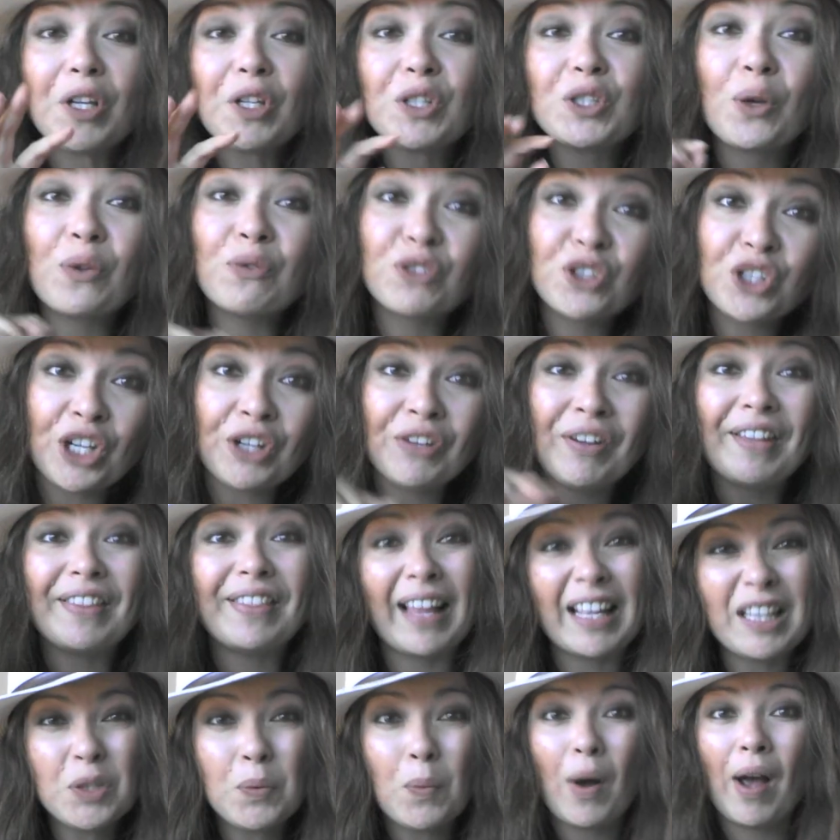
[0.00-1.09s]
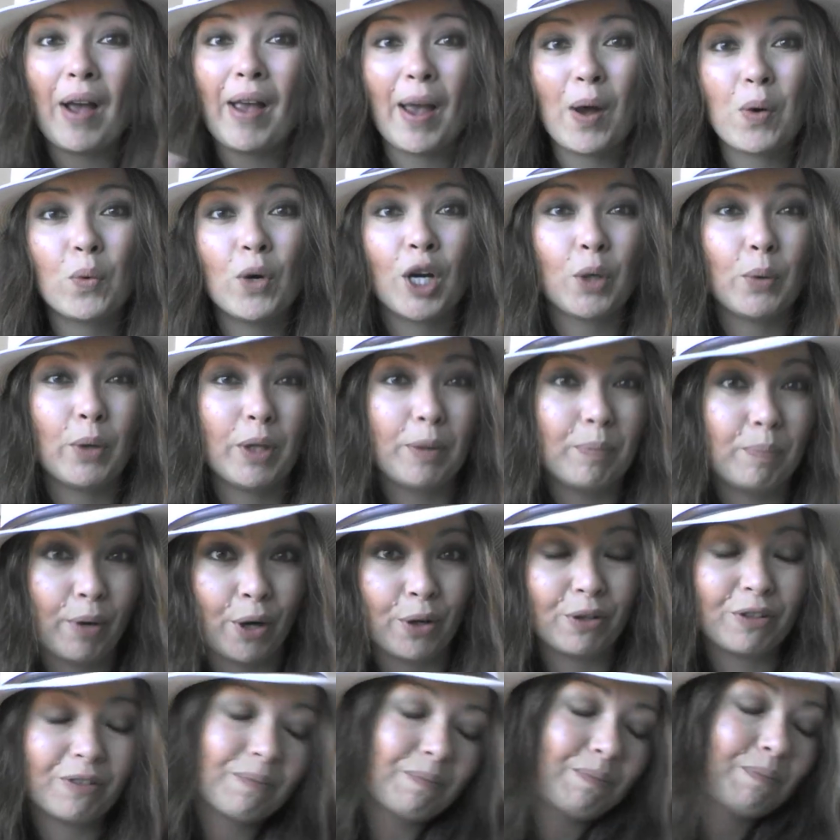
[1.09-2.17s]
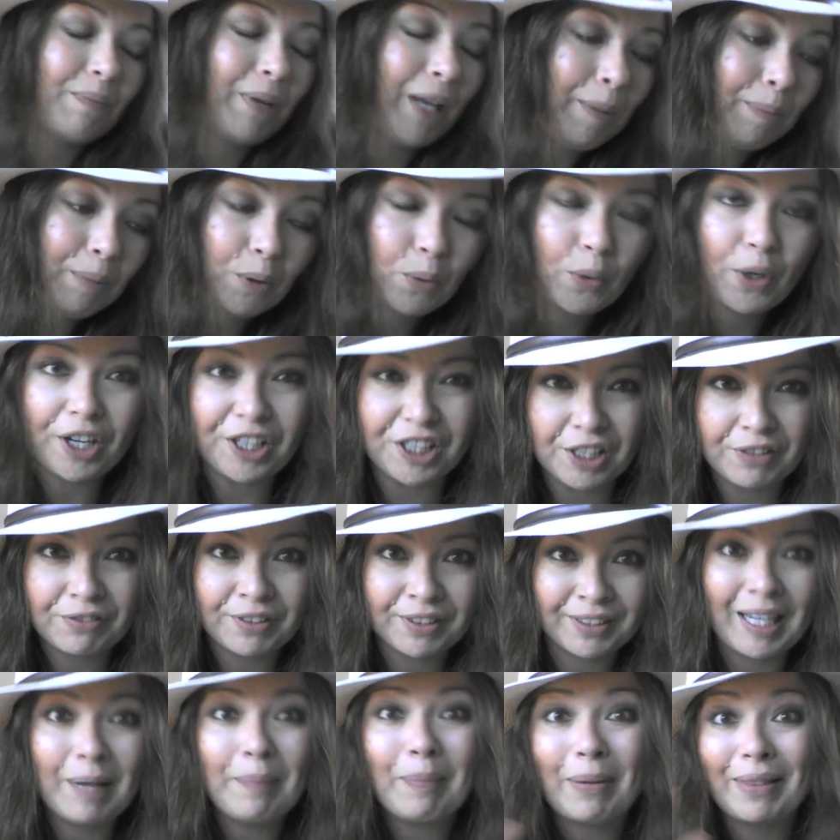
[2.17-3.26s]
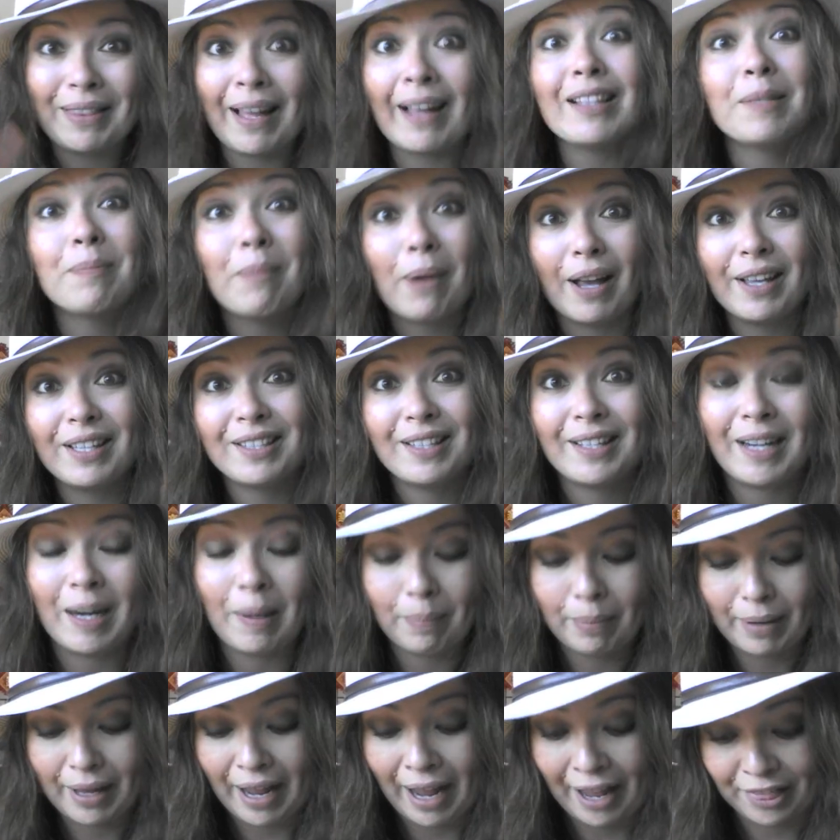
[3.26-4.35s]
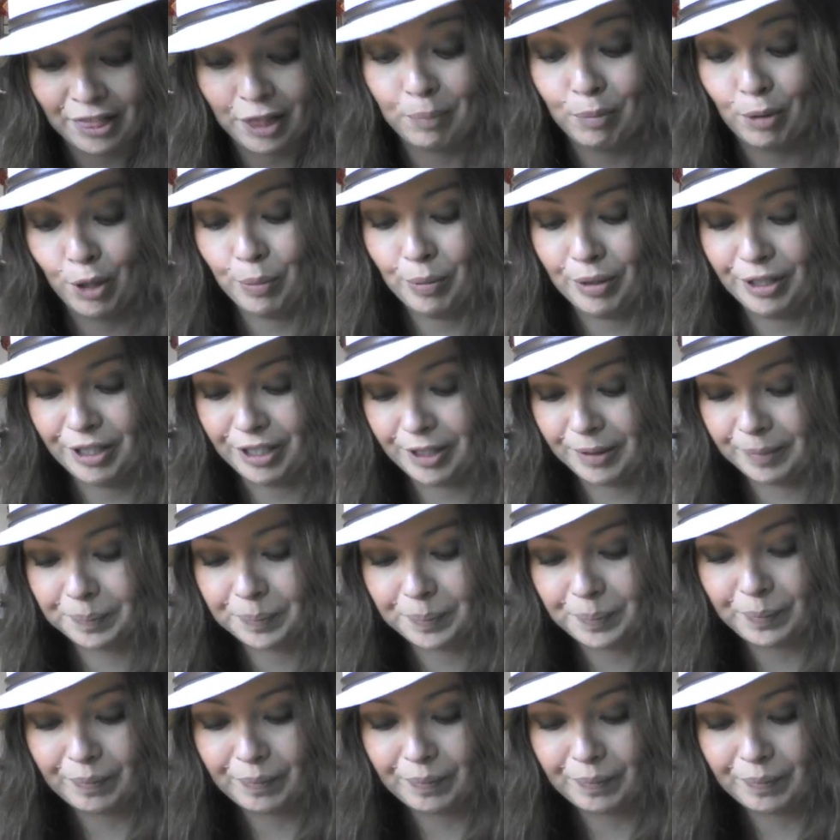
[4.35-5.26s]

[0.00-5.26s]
So generally, that's why I work with both. People work differently, but that's my setup at the moment.